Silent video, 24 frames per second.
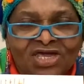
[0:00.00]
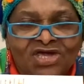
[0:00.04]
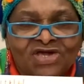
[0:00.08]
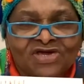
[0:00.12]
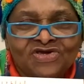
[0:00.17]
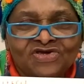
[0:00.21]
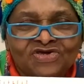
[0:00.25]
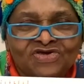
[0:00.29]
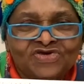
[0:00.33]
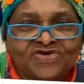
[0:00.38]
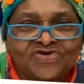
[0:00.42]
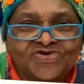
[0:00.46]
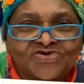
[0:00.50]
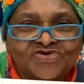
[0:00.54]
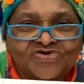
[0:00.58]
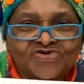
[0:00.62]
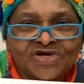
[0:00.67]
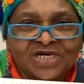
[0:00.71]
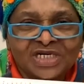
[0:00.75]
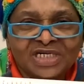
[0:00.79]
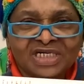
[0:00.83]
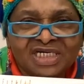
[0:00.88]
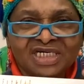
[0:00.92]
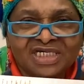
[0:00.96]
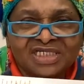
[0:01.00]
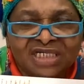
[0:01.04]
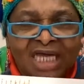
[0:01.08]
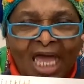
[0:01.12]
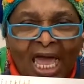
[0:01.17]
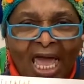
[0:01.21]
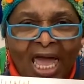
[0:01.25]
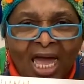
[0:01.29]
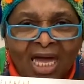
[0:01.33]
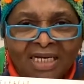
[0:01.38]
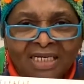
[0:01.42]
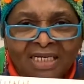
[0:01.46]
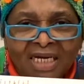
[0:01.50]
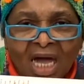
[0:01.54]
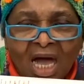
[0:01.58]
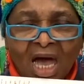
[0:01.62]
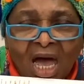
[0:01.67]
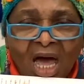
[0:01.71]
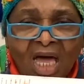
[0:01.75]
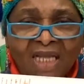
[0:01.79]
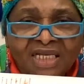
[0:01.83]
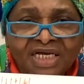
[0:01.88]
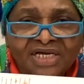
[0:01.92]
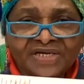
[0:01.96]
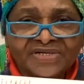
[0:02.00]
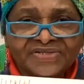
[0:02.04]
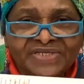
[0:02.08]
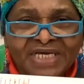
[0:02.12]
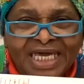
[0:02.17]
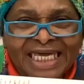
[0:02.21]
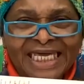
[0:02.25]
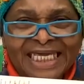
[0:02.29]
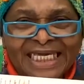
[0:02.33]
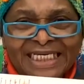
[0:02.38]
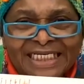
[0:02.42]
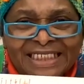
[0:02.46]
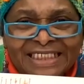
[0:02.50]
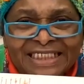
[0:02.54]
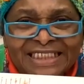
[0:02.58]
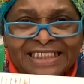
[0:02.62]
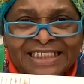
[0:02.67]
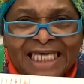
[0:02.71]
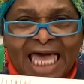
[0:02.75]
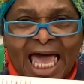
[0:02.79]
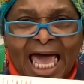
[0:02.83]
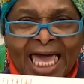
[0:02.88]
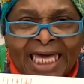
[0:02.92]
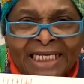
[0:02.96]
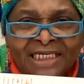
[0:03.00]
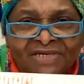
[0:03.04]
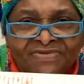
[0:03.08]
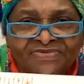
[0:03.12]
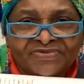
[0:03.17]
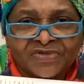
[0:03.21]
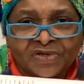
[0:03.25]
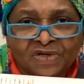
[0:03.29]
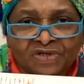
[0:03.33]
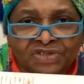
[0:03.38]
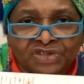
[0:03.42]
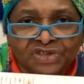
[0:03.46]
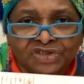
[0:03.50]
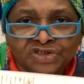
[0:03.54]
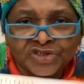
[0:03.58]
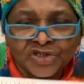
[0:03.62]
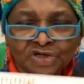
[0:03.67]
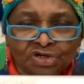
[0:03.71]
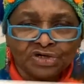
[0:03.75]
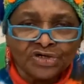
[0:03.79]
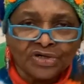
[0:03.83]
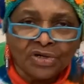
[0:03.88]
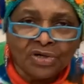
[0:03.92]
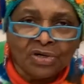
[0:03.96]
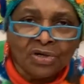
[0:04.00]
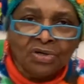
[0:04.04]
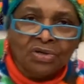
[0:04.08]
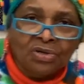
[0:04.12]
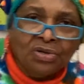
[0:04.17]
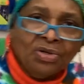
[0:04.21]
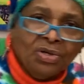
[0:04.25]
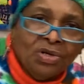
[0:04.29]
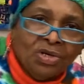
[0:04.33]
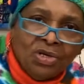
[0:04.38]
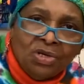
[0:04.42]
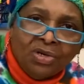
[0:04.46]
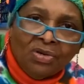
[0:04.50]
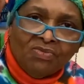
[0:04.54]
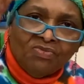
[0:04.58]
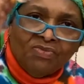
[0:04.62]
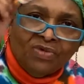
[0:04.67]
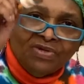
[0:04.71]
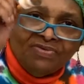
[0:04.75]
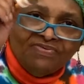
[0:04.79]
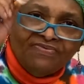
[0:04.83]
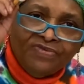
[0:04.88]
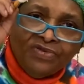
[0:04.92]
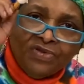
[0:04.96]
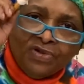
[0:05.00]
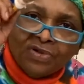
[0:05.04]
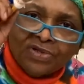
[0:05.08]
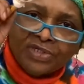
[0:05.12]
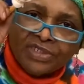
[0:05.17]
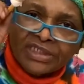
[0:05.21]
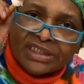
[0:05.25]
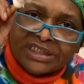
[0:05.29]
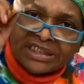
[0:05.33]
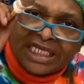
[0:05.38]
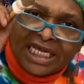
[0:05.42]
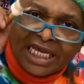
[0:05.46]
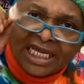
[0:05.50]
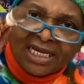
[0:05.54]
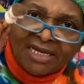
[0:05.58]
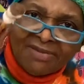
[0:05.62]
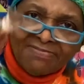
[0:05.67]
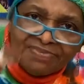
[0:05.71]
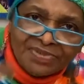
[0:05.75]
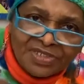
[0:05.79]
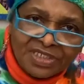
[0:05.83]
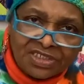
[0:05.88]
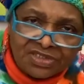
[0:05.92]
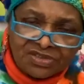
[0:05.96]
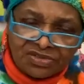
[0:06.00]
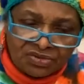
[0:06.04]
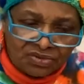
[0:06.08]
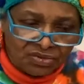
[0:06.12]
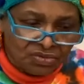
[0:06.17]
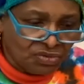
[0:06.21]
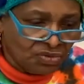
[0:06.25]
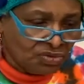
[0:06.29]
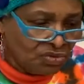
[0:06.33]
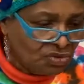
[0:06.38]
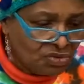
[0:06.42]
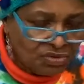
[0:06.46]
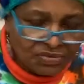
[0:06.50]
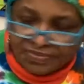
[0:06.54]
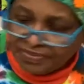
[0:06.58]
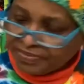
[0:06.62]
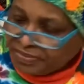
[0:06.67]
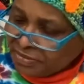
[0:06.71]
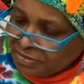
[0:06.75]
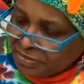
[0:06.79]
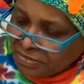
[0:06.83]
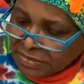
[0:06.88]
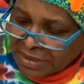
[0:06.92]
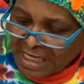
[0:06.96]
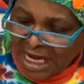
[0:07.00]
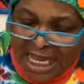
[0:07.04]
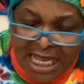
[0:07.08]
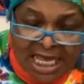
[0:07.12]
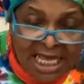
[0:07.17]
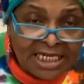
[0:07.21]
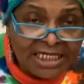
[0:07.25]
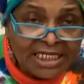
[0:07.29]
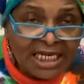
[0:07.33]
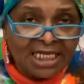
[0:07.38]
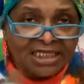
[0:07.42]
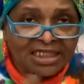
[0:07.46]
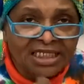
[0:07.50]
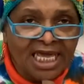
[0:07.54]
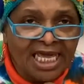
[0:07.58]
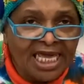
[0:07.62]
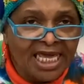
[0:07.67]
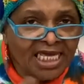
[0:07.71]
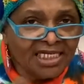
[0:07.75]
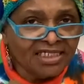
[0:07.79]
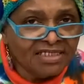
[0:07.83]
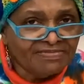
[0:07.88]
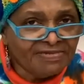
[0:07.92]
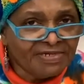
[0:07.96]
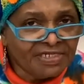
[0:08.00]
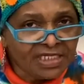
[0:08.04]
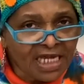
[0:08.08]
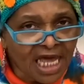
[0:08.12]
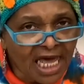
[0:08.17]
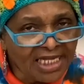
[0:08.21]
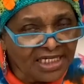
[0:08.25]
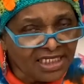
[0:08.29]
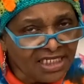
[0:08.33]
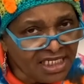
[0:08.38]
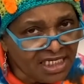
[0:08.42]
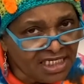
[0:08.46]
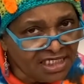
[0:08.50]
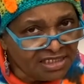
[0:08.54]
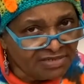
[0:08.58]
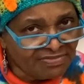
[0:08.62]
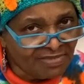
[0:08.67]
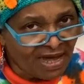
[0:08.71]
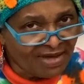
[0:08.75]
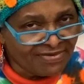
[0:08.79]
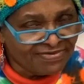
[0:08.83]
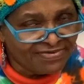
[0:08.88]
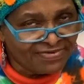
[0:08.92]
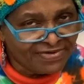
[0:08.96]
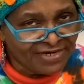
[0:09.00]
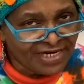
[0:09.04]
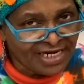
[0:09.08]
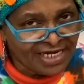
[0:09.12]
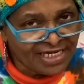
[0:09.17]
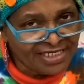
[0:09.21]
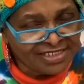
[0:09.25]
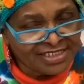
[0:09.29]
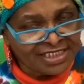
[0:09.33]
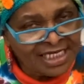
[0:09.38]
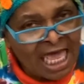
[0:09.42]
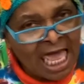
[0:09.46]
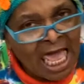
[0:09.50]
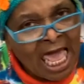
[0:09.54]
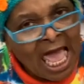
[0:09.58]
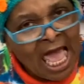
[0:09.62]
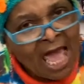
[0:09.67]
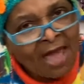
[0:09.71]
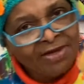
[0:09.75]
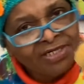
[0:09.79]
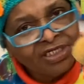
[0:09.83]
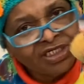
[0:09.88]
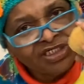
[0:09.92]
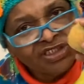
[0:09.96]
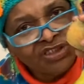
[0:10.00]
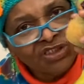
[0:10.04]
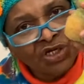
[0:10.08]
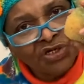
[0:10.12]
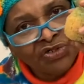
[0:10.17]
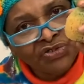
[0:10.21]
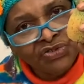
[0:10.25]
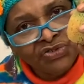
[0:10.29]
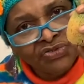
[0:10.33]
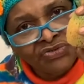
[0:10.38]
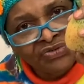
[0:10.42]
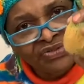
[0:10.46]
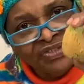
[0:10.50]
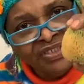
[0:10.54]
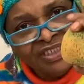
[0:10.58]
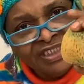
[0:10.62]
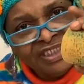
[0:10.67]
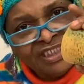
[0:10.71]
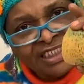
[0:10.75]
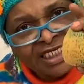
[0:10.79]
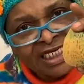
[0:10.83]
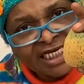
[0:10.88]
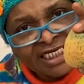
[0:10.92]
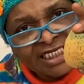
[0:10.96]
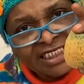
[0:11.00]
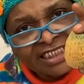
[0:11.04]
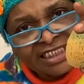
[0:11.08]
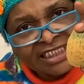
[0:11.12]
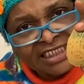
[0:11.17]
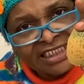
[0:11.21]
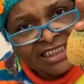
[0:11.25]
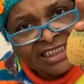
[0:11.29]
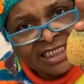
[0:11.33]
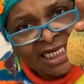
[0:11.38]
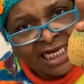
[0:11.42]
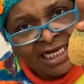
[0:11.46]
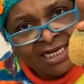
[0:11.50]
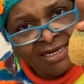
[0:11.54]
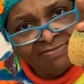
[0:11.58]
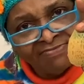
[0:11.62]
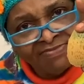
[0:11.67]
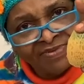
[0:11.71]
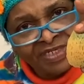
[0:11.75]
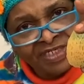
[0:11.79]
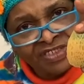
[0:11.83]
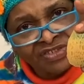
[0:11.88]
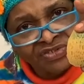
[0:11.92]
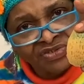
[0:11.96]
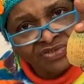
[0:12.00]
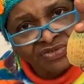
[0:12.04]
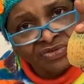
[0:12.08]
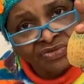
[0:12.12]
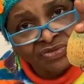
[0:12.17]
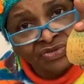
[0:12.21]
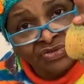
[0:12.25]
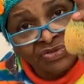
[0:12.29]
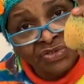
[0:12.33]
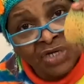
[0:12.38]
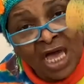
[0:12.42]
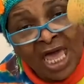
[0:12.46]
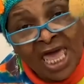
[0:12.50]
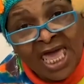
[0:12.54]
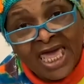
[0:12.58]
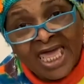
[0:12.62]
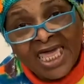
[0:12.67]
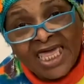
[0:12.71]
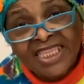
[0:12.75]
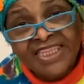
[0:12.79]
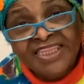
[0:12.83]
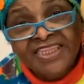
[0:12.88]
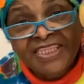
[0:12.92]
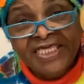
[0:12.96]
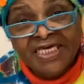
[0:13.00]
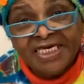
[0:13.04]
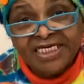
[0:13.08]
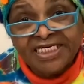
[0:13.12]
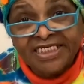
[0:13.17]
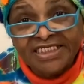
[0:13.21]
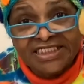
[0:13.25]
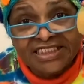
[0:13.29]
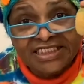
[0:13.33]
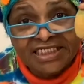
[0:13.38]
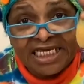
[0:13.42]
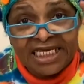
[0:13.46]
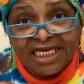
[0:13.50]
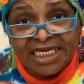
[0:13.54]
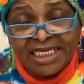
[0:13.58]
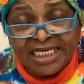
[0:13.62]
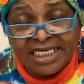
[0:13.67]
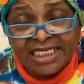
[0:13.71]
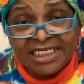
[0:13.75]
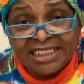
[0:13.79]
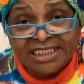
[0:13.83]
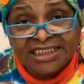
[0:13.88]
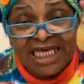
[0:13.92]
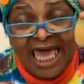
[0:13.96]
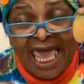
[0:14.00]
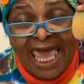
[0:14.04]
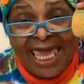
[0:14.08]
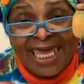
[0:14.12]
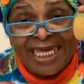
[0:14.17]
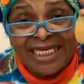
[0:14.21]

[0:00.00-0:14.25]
you could color the inside of your circle with your stamping tool. Now, last but not least, my friends, I want to show you this stamping tool. This is a